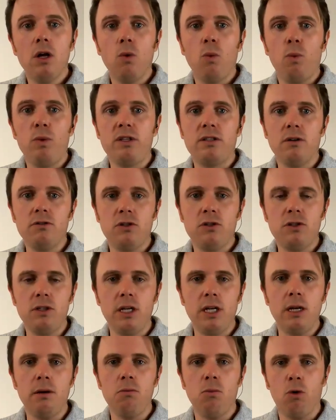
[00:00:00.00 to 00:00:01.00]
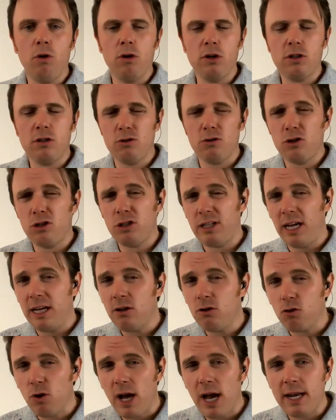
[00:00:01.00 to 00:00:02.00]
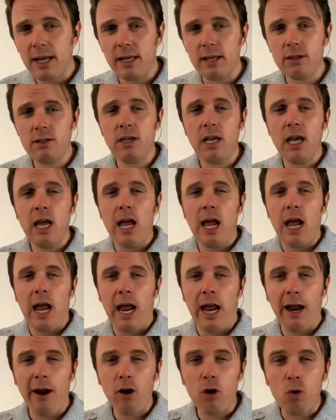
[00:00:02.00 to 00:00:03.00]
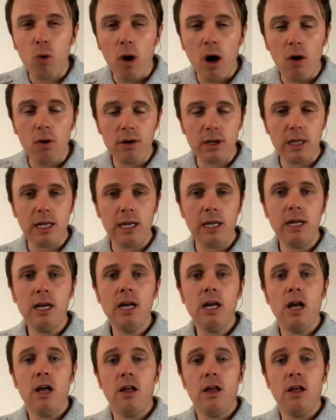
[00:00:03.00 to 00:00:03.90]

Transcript: We start to see more skin dryness, hair quality,